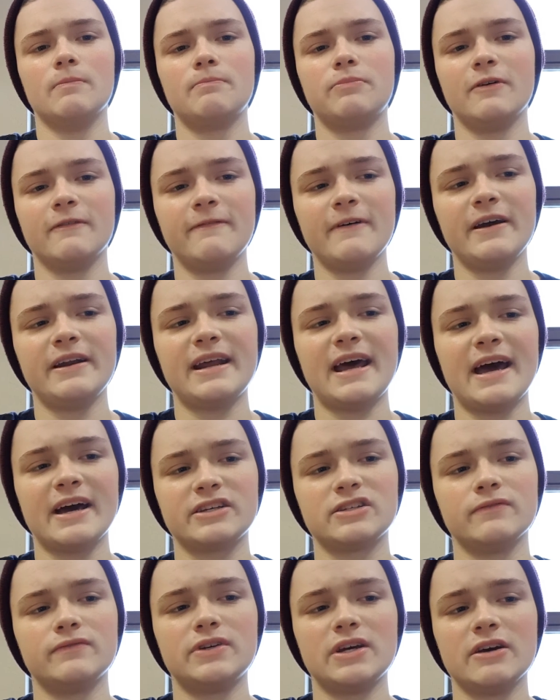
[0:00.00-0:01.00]
prevent
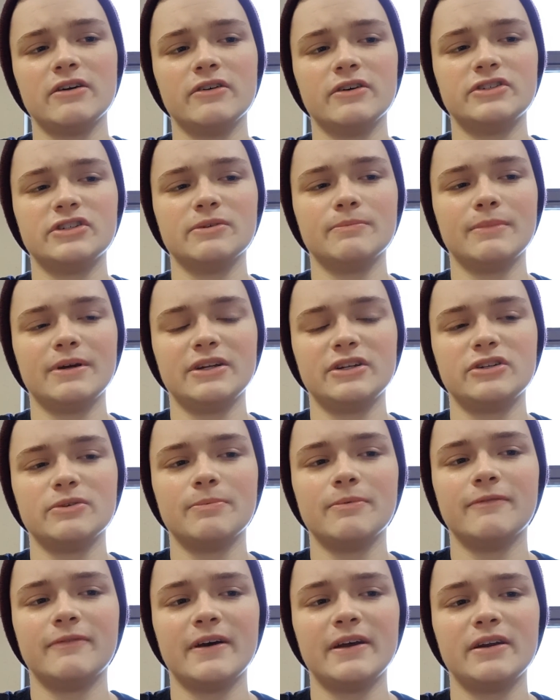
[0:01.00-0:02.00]
acts of terrorism and to
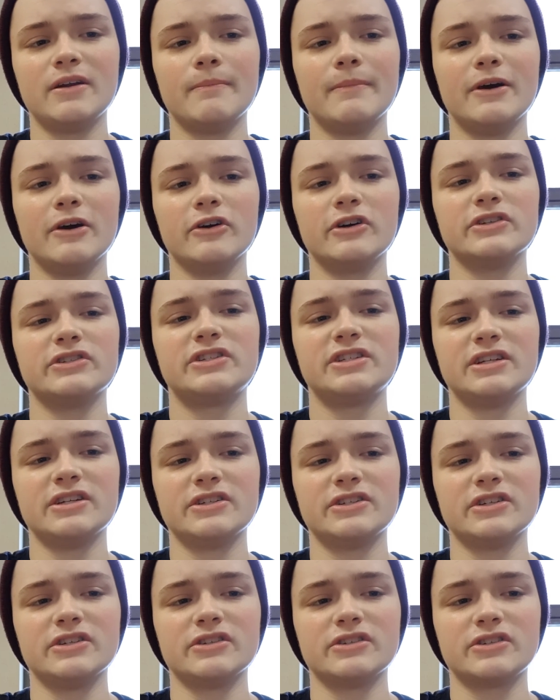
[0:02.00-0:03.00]
prevent American
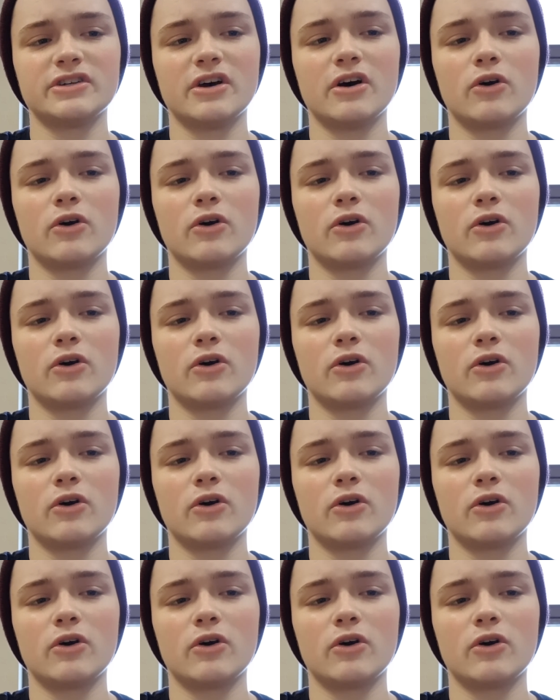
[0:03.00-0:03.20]
citizens,